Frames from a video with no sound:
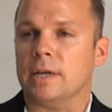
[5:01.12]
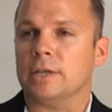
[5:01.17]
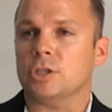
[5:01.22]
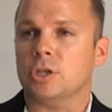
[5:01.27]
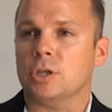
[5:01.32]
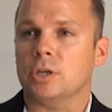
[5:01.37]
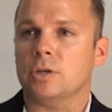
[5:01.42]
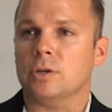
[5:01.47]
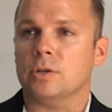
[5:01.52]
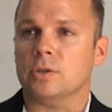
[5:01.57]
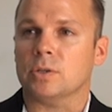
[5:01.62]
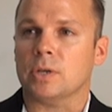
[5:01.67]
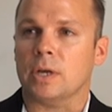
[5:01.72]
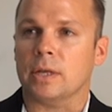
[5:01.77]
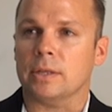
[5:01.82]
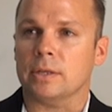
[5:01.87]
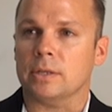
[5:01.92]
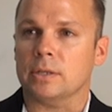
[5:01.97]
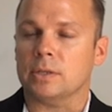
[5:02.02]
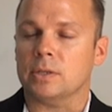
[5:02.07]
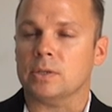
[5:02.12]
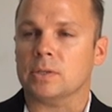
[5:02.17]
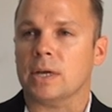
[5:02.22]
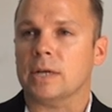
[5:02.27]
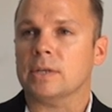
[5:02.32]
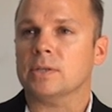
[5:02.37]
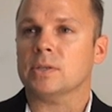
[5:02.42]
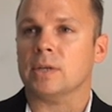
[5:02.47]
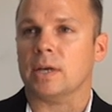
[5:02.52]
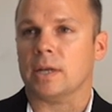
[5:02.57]
engineers on the
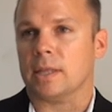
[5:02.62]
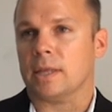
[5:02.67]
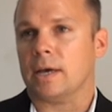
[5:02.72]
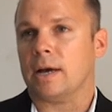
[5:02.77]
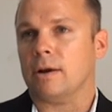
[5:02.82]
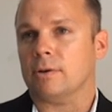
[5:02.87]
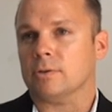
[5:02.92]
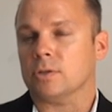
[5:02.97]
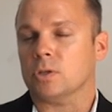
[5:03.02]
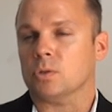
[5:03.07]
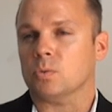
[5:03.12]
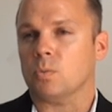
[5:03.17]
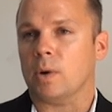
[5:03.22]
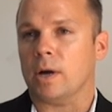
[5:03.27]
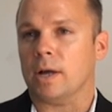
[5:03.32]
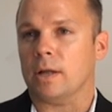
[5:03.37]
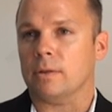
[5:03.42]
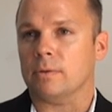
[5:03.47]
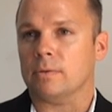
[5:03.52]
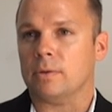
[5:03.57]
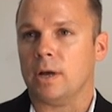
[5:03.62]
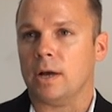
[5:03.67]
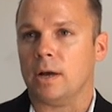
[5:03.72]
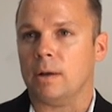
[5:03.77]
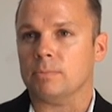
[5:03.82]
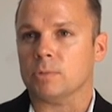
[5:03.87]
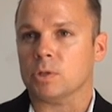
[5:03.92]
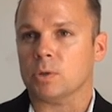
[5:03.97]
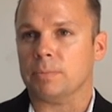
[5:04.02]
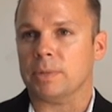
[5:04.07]
design side of the house as well.
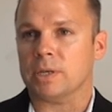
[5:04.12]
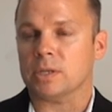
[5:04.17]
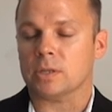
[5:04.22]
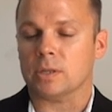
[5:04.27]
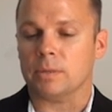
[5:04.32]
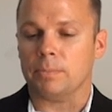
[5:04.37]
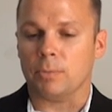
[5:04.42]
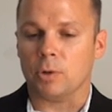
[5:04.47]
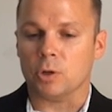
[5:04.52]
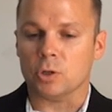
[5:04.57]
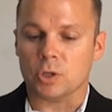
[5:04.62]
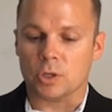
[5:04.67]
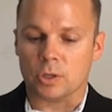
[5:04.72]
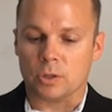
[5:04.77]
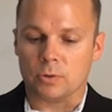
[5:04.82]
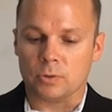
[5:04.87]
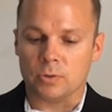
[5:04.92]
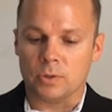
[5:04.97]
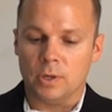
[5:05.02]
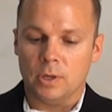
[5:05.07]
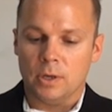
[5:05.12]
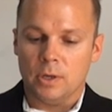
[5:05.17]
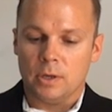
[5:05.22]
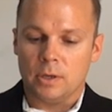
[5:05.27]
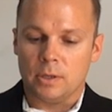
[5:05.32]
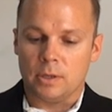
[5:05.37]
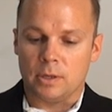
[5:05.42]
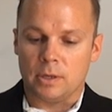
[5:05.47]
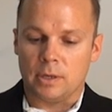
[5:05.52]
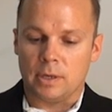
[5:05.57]
So basically merging
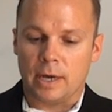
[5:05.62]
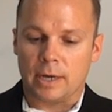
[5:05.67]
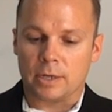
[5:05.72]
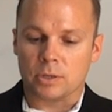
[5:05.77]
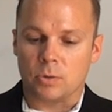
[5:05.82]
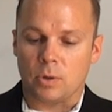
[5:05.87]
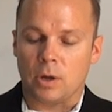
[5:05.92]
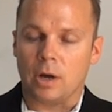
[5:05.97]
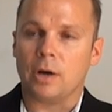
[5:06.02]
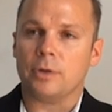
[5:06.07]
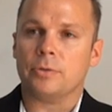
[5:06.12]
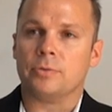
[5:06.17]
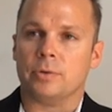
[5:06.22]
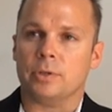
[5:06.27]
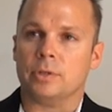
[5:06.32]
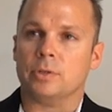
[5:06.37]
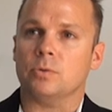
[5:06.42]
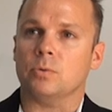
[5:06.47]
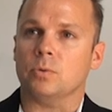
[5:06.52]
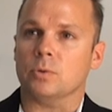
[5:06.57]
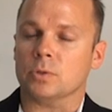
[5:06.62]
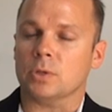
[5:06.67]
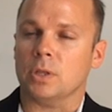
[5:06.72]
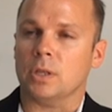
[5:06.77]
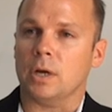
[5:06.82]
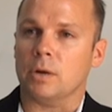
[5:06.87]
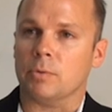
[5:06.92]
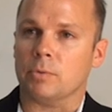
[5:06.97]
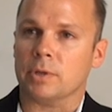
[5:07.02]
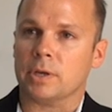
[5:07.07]
the actual authoring tools
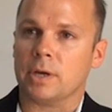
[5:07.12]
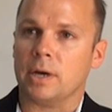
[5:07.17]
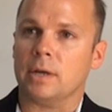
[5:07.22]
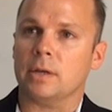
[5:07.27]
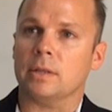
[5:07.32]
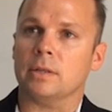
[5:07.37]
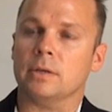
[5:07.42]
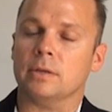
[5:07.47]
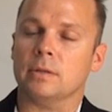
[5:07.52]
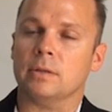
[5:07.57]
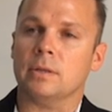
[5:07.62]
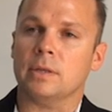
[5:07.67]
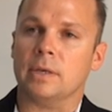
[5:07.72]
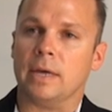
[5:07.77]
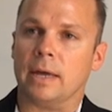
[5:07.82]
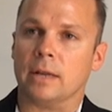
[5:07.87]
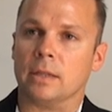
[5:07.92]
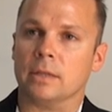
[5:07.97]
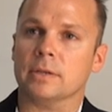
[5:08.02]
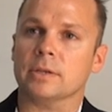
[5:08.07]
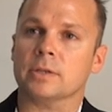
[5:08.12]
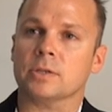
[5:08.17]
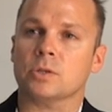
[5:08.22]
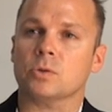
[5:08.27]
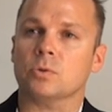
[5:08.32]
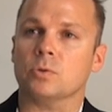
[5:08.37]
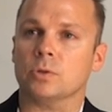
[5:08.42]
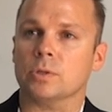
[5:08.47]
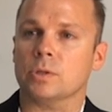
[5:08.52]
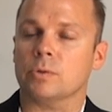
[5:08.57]
along with kind of the analytics
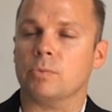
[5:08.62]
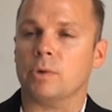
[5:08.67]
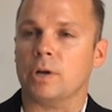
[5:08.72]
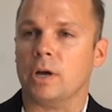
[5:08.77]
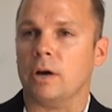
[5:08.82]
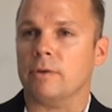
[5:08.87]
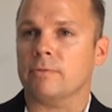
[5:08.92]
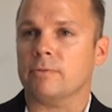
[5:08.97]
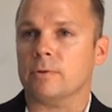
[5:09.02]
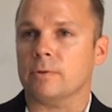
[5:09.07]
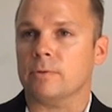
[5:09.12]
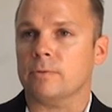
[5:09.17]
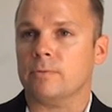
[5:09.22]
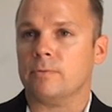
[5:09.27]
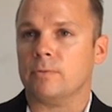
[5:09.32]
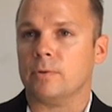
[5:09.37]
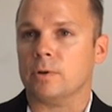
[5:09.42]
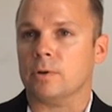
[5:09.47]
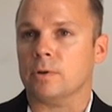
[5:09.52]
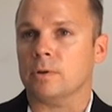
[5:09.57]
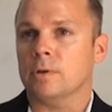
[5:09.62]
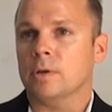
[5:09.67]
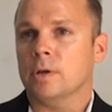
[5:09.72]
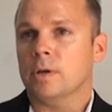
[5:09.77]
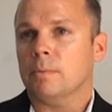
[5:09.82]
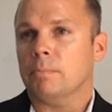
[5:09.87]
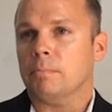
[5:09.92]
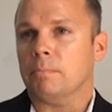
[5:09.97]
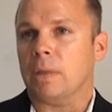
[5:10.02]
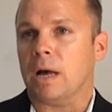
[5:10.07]
tools that we offer for
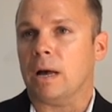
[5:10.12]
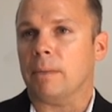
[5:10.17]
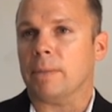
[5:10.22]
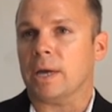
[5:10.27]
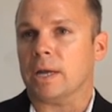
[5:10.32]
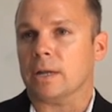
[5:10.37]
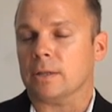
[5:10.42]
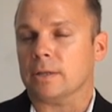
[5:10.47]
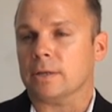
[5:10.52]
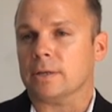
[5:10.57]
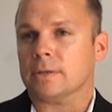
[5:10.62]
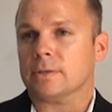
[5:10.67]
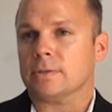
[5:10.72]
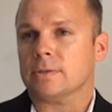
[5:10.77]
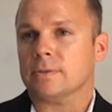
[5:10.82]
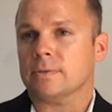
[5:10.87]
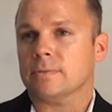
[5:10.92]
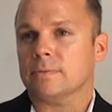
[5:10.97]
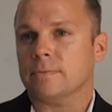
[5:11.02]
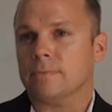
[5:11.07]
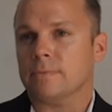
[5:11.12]
BOM analytics.